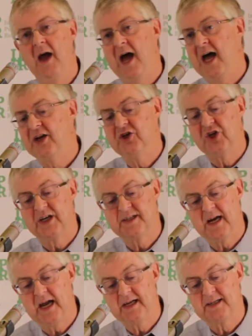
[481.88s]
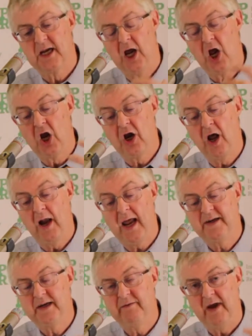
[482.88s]
And just as
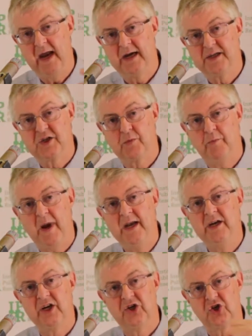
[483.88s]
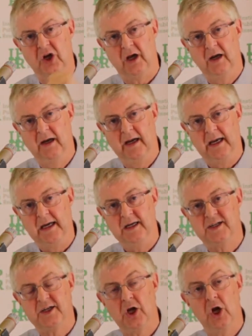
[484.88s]
collective expenditure
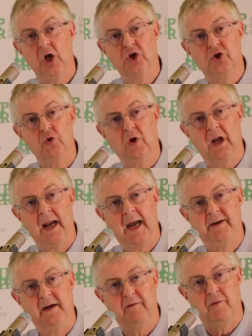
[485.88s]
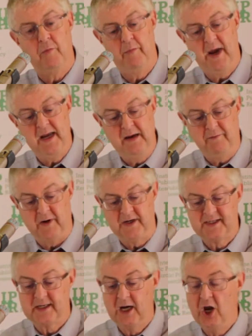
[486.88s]
leads to collective
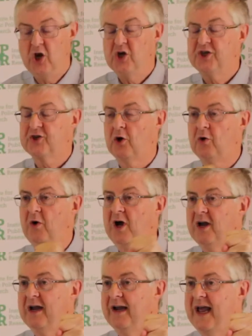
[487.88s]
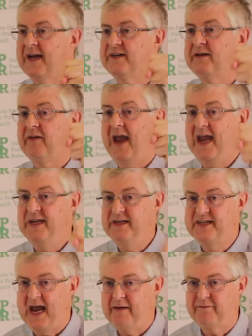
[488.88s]
benefits, so collective
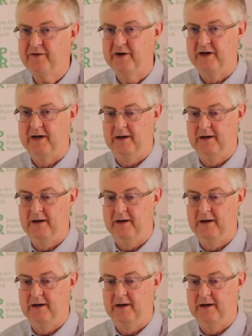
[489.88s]
endeavour